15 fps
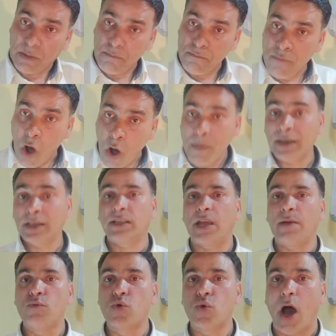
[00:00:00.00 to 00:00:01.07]
But the
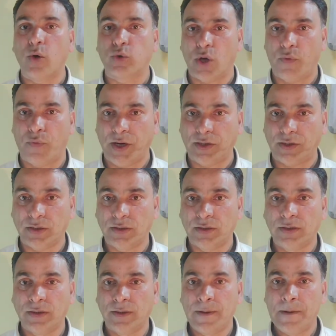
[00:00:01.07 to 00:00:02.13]
moment they move out of
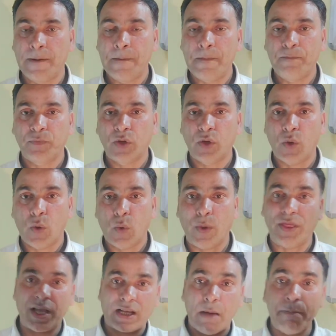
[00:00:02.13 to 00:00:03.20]
it,
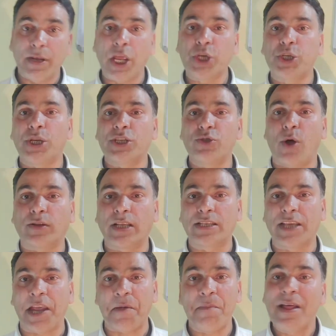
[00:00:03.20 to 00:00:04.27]
when the combination is
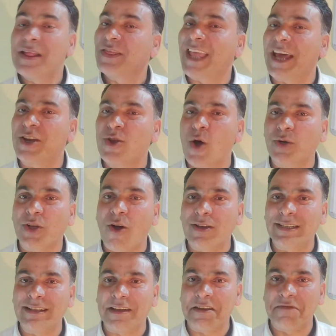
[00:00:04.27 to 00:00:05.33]
not the same, they are
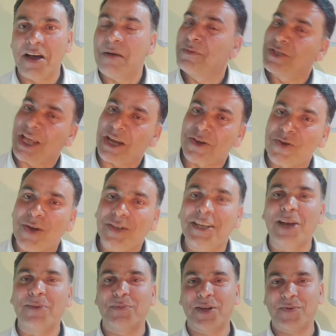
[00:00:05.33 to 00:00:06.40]
not auxiliary verbs, they are
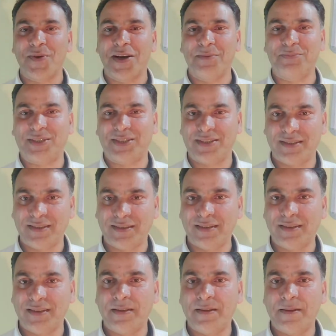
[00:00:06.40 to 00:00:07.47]
not helping verbs.